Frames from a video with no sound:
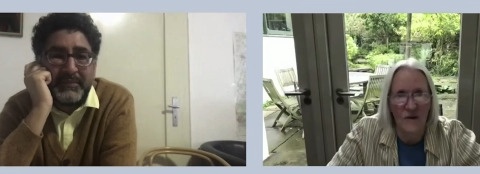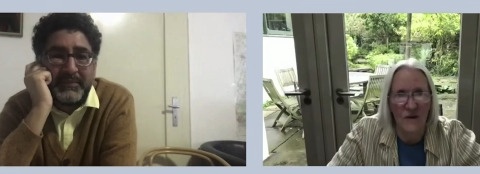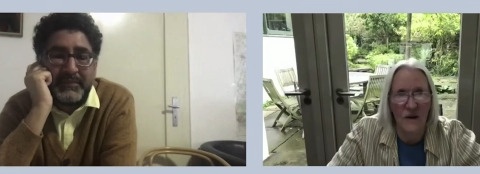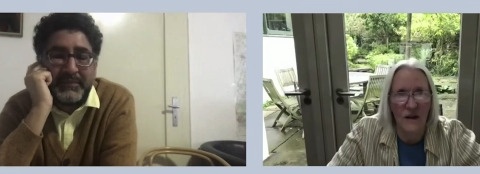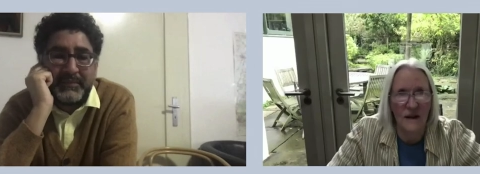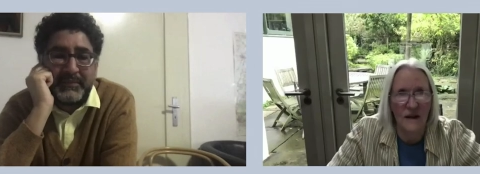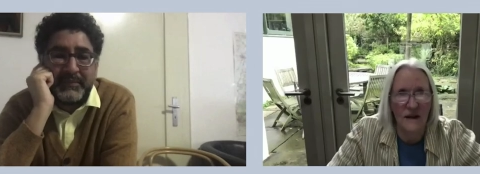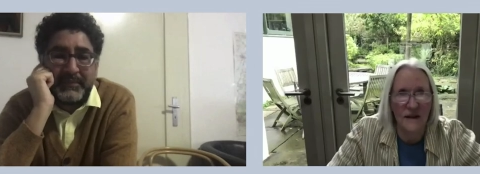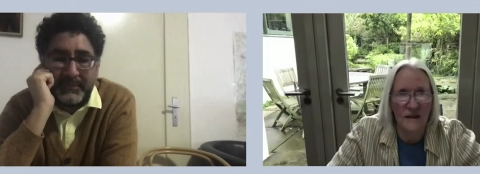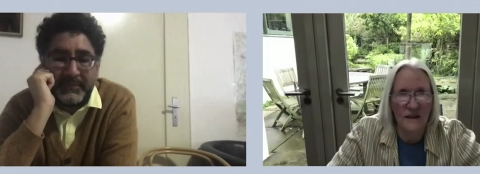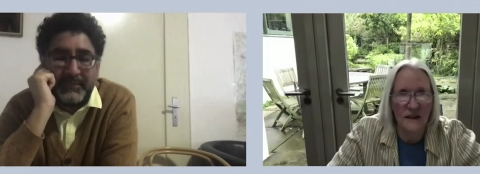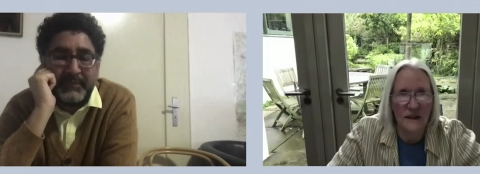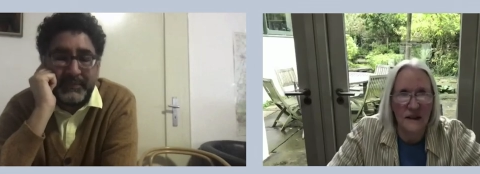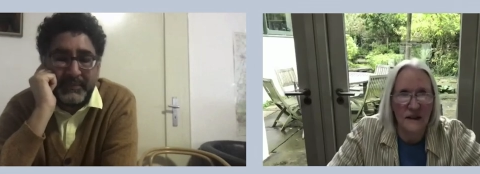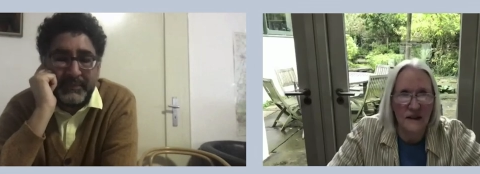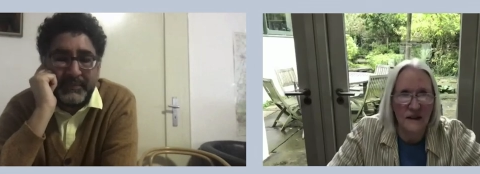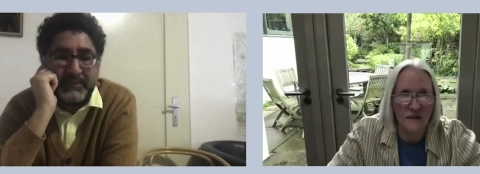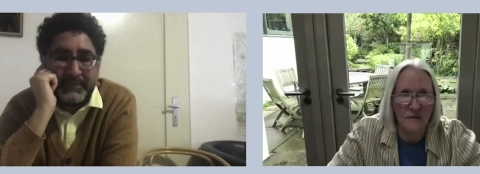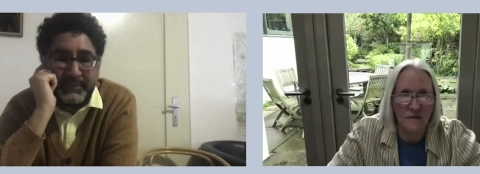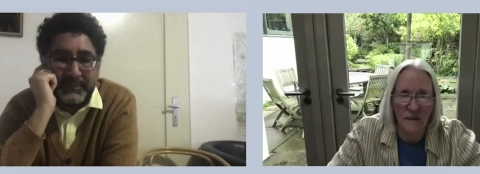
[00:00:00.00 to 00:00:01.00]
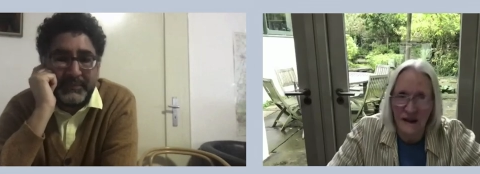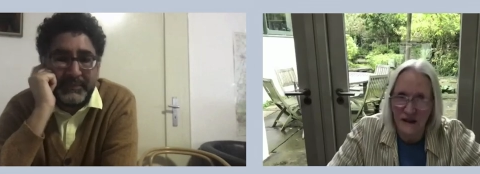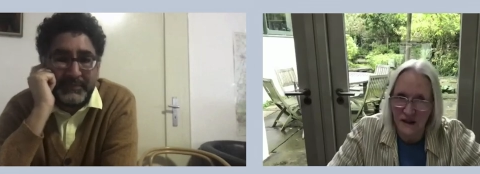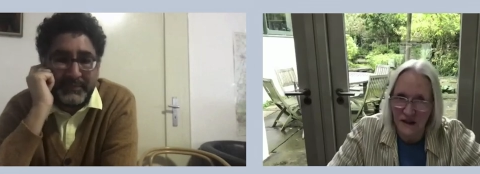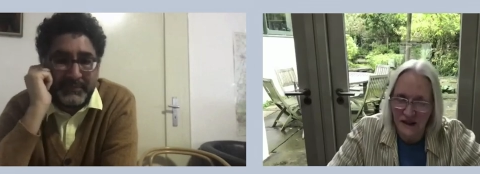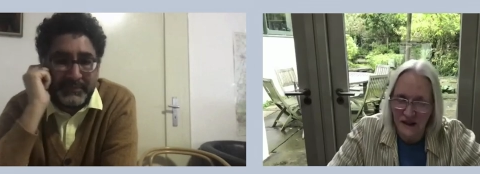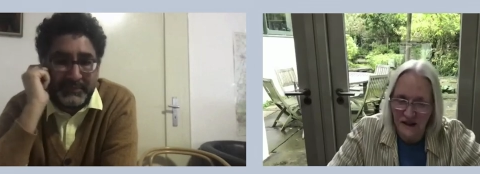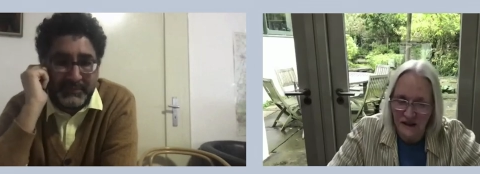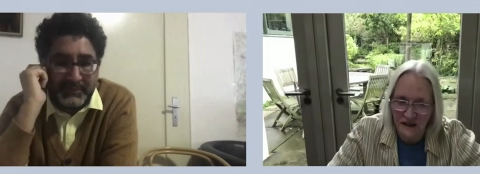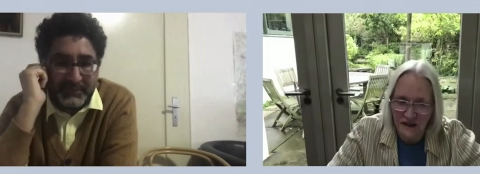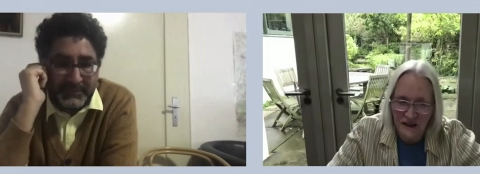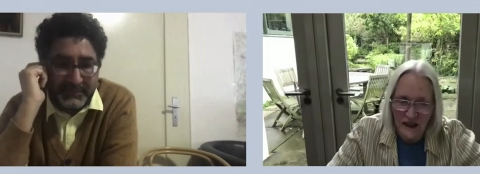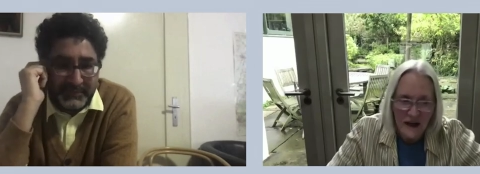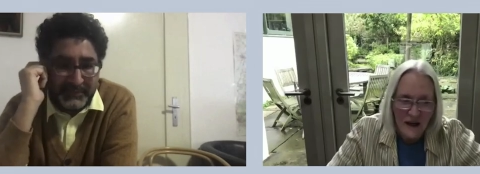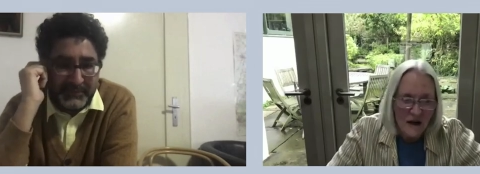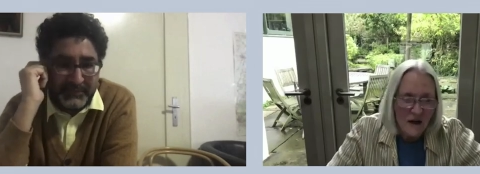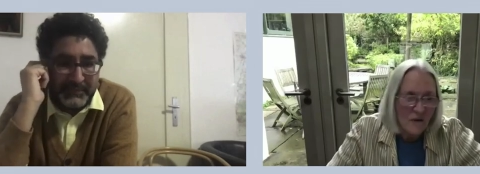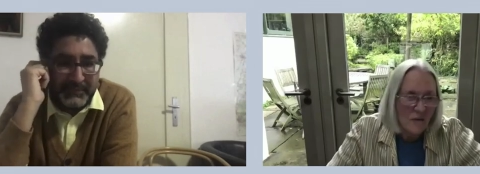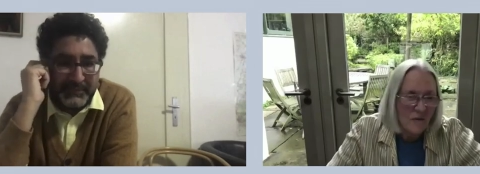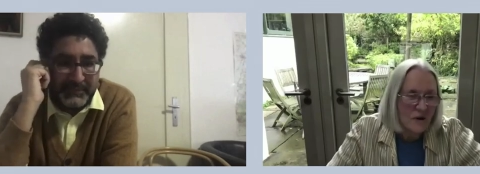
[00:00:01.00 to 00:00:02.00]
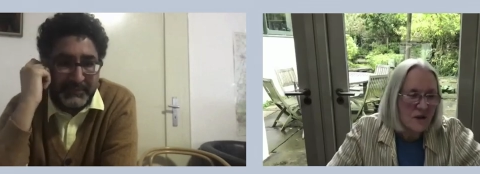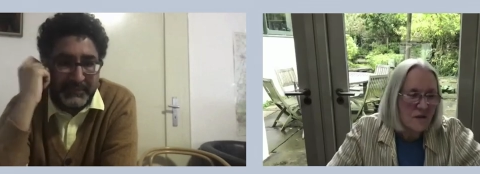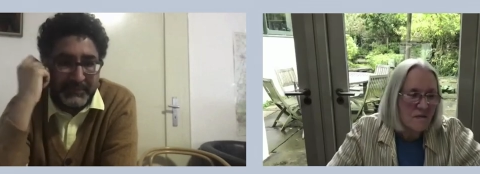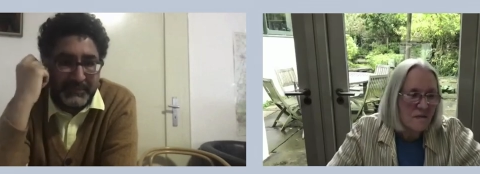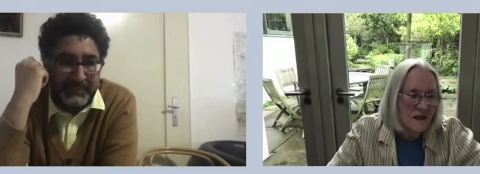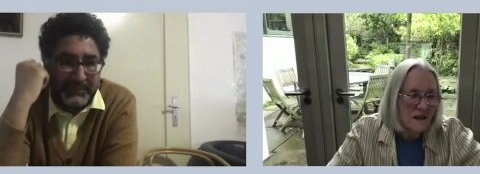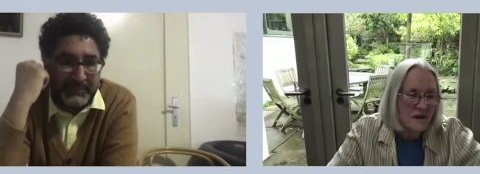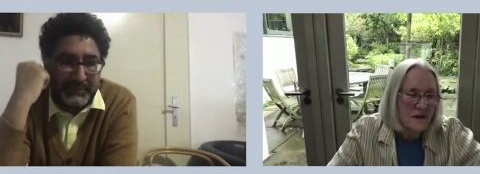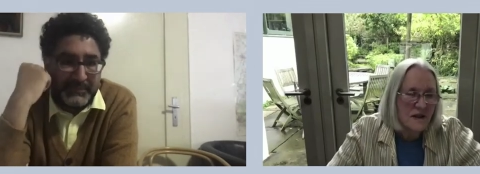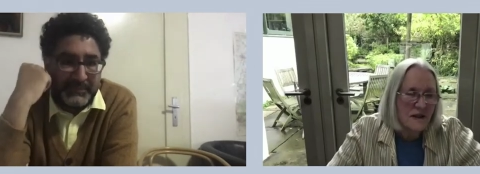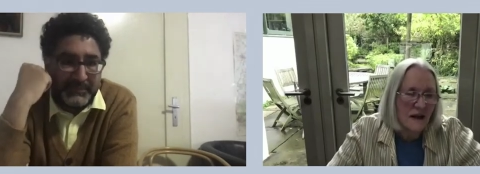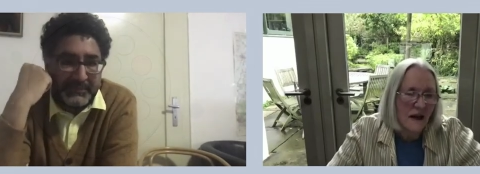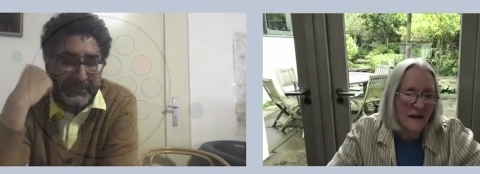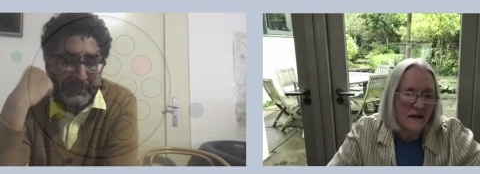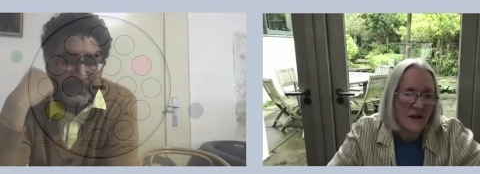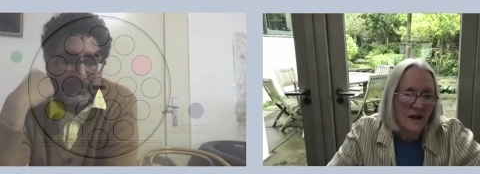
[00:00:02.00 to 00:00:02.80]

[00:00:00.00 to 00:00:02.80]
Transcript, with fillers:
Speaker 1: huh, in cities, big cities, which means that